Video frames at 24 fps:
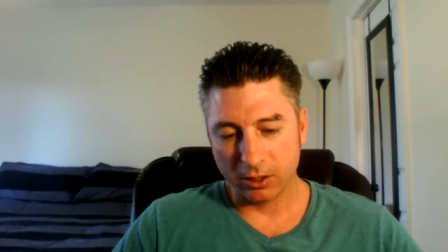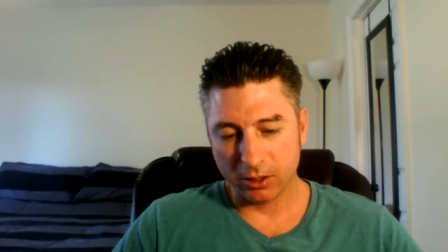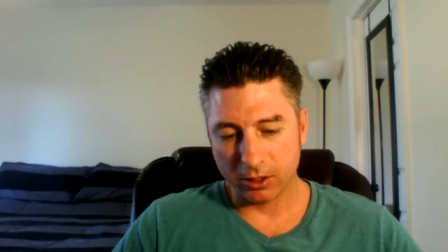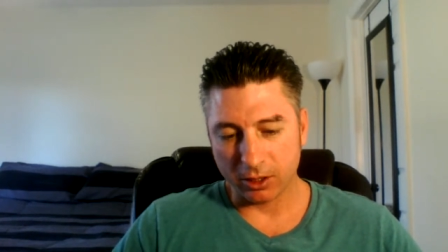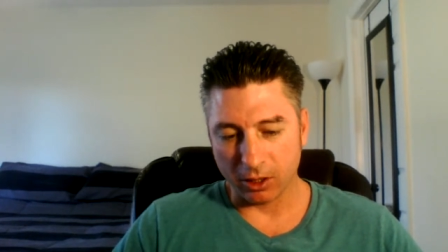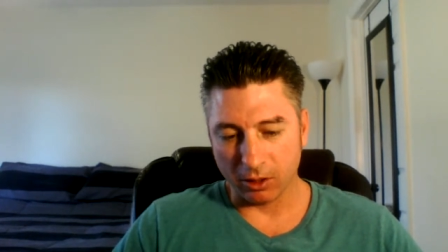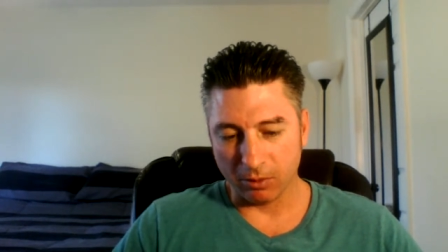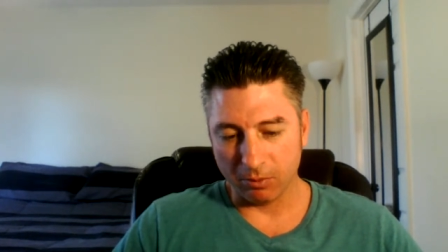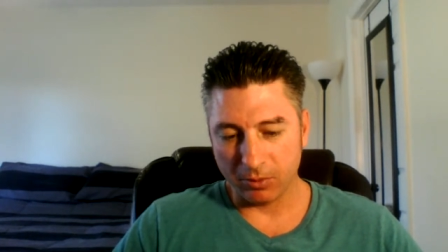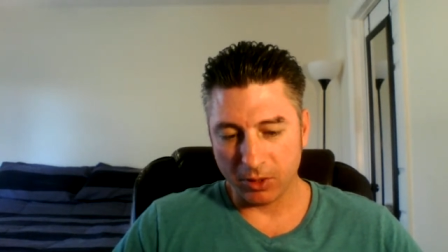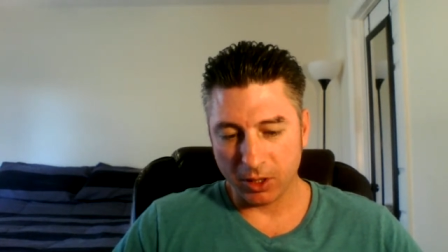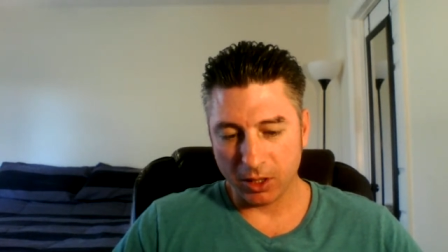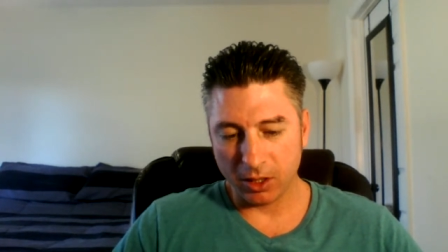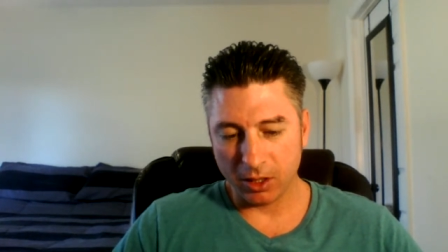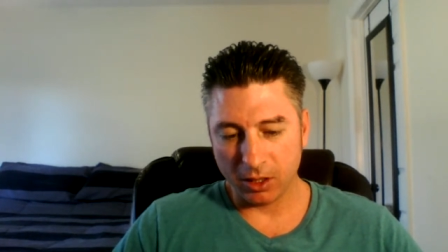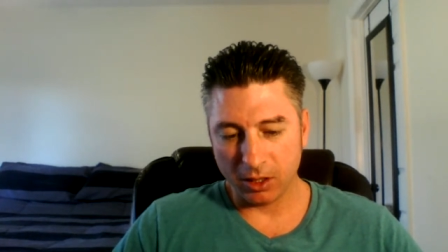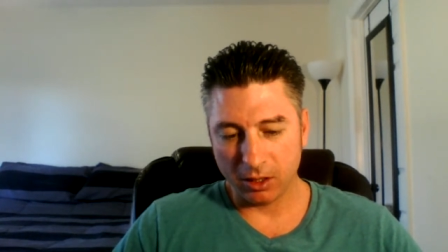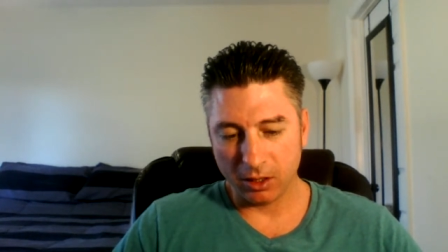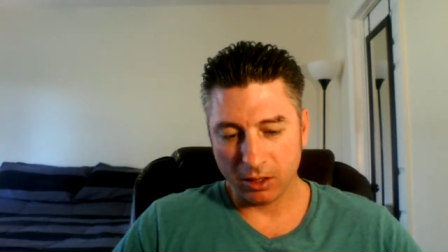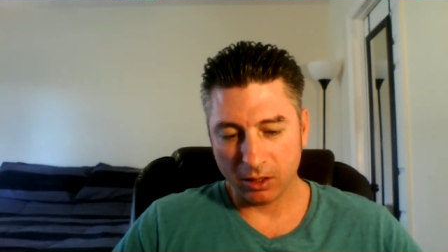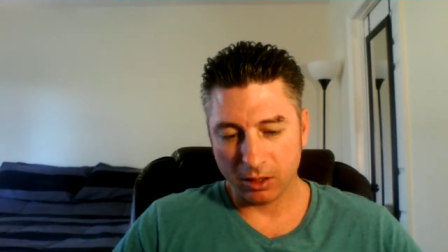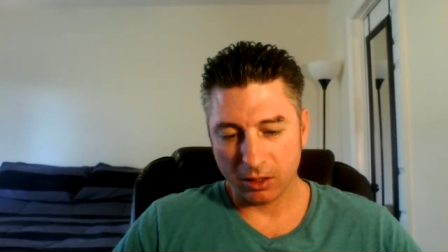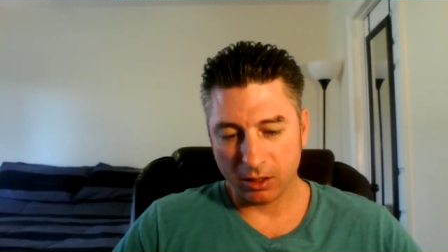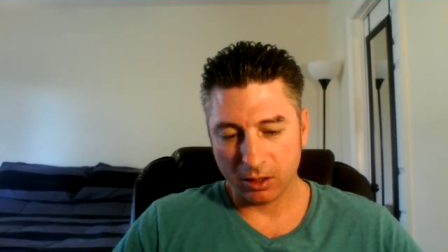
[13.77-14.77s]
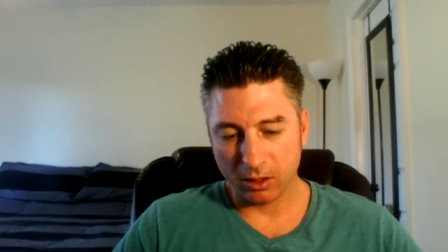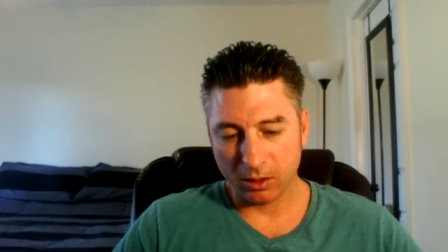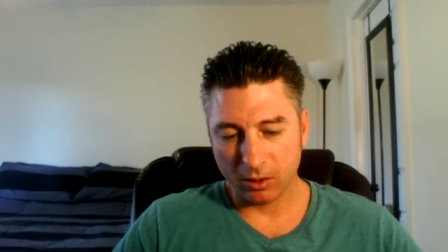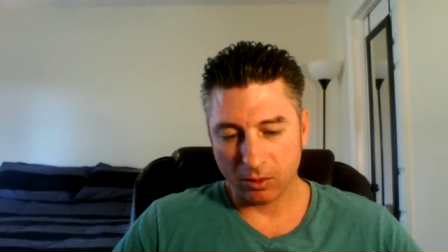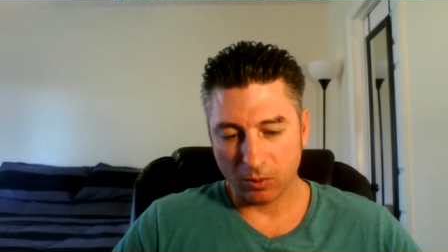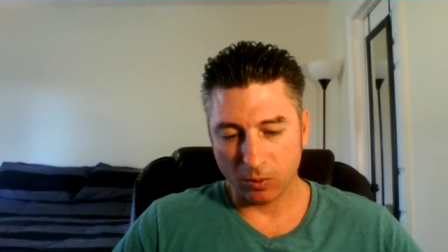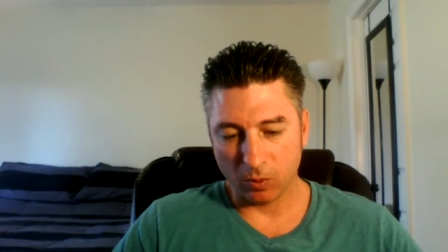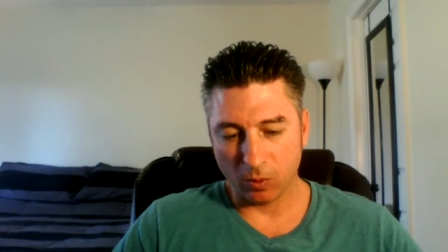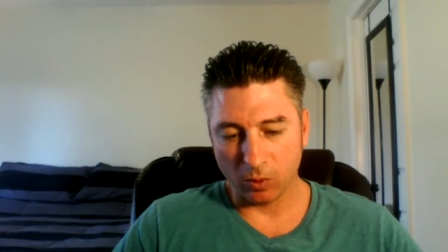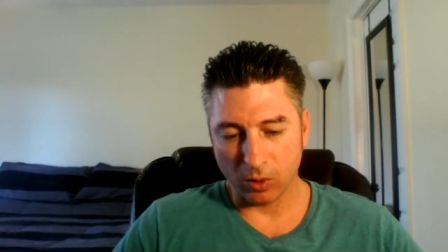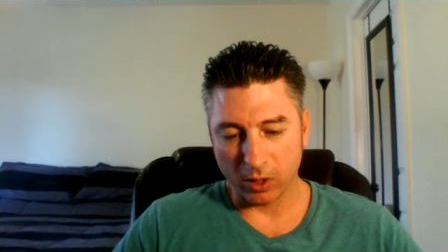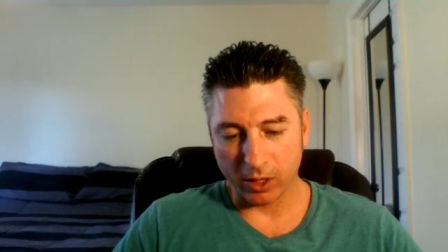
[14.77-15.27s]
Tell me
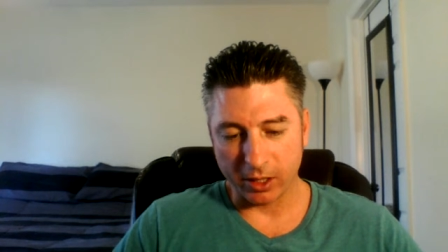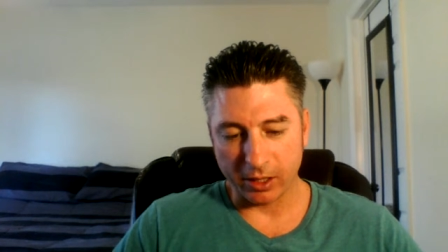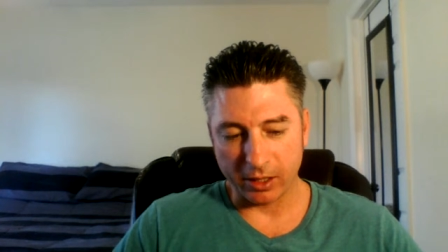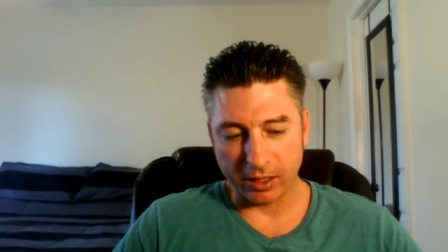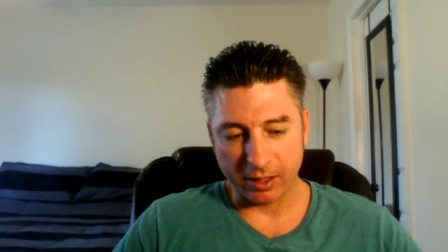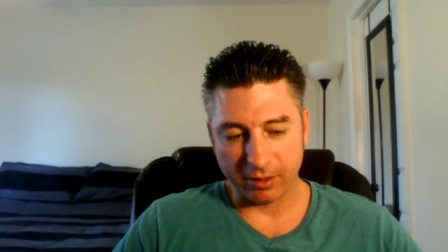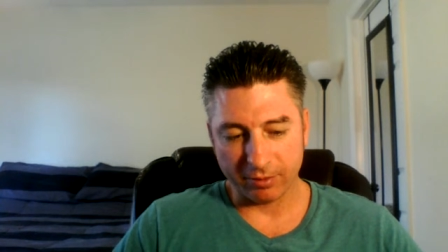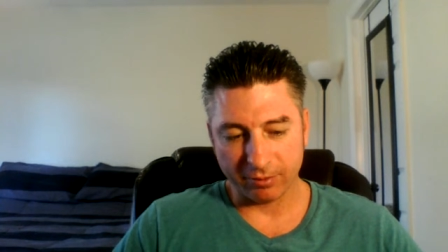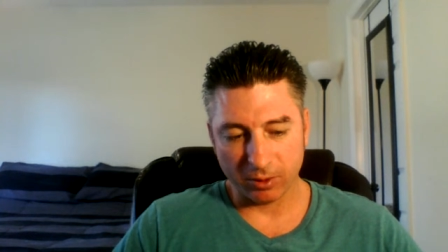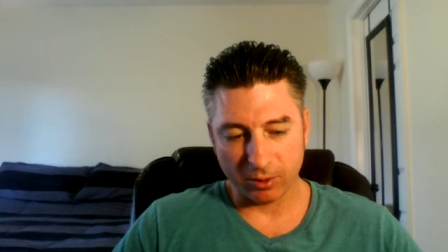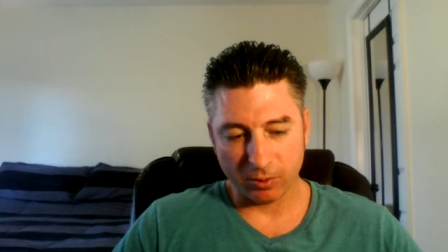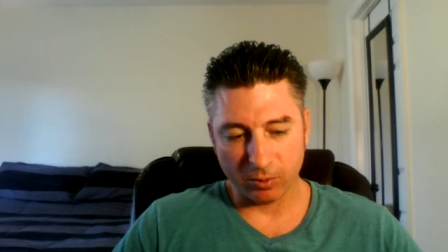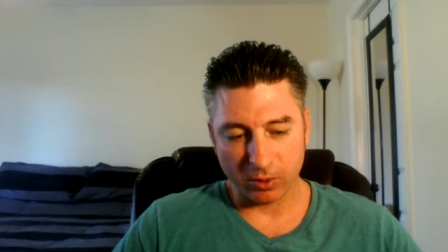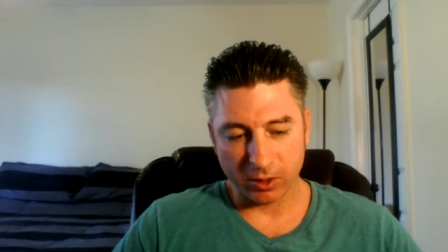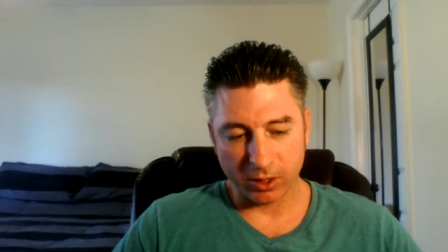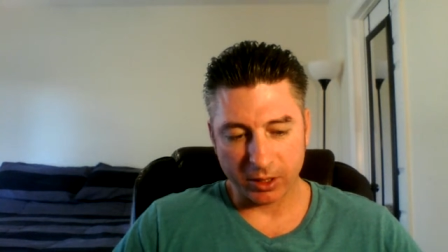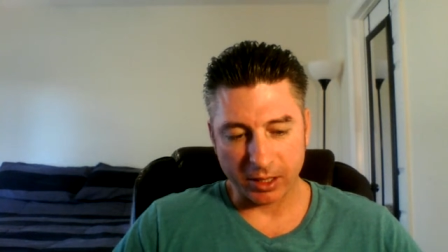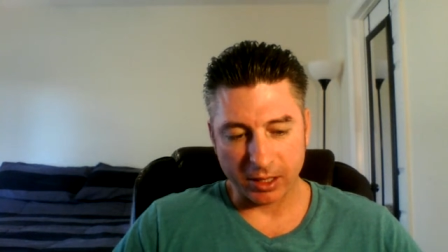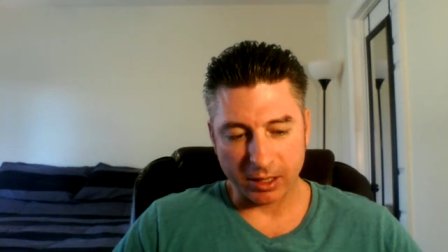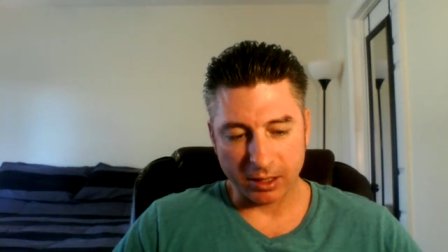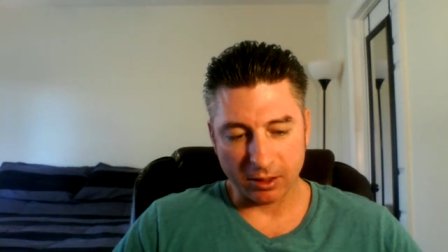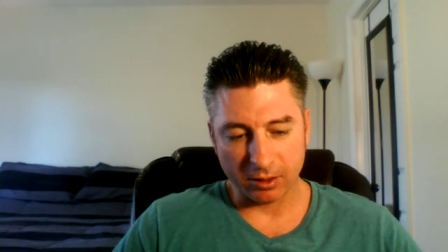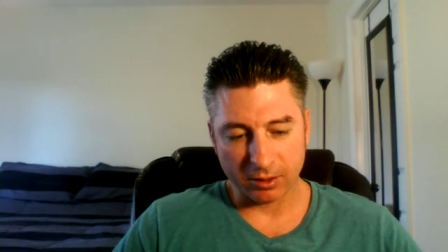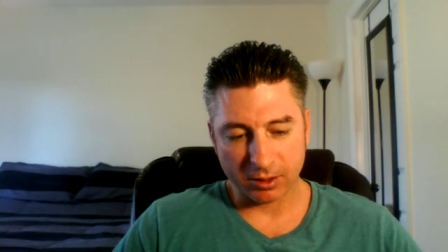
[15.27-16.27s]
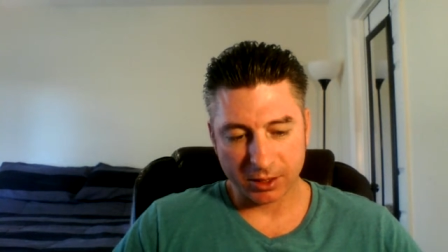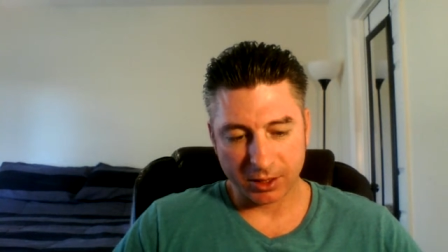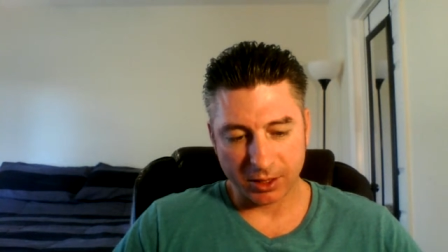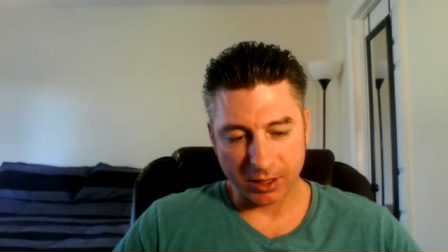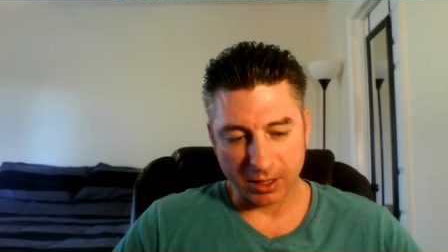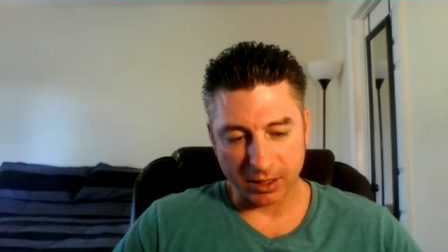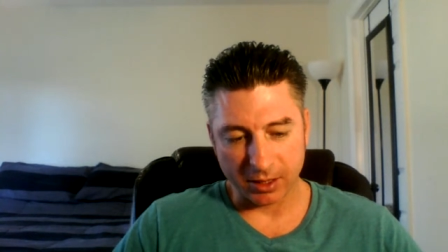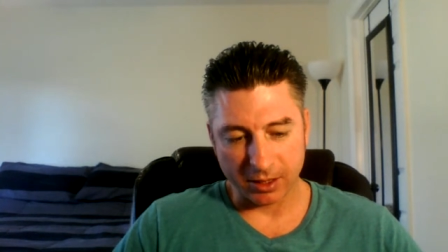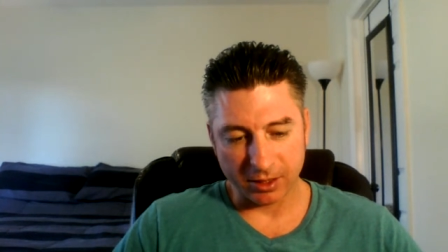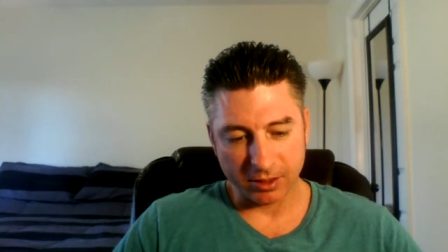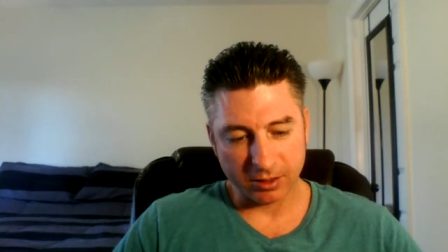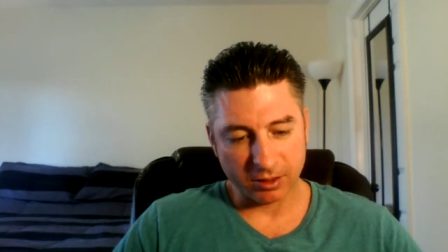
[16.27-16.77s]
what everyone else
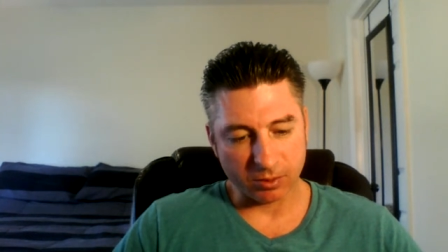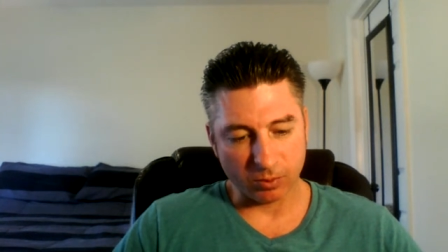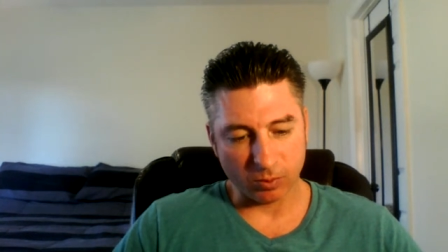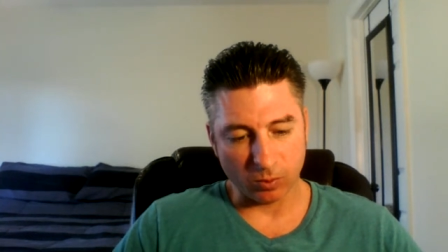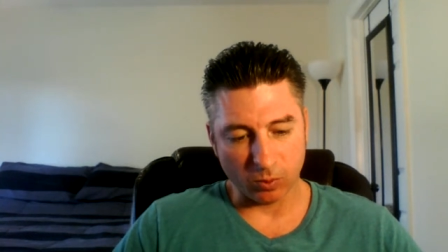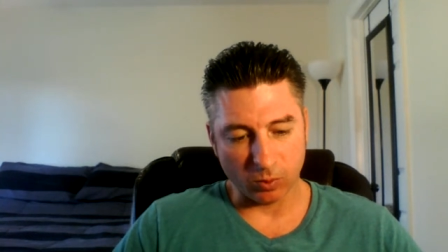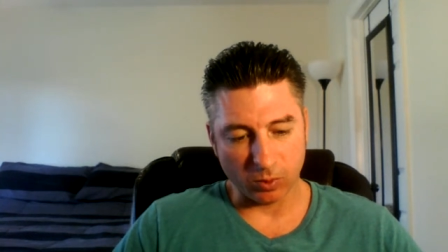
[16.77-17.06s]
does,